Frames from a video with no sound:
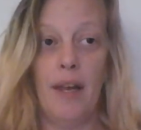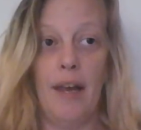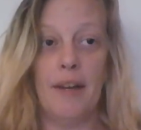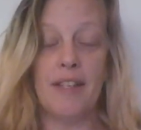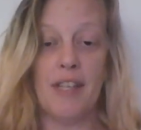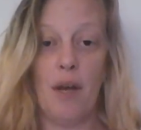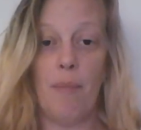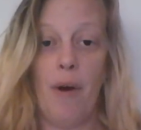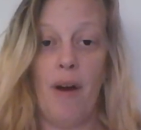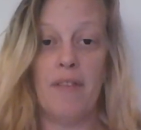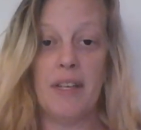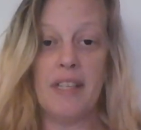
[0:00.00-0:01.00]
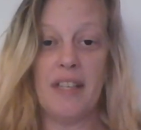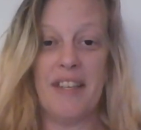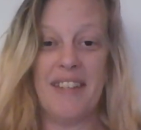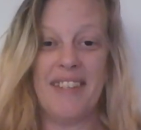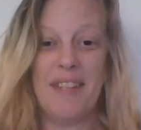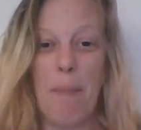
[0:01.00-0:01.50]
and sub obviously
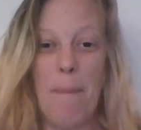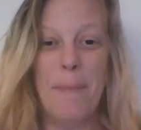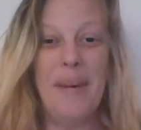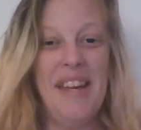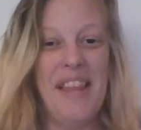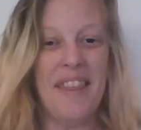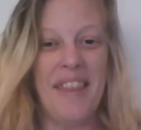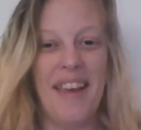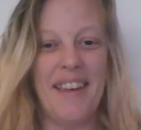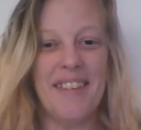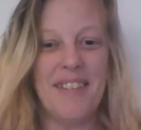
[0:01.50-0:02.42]
is beneath that.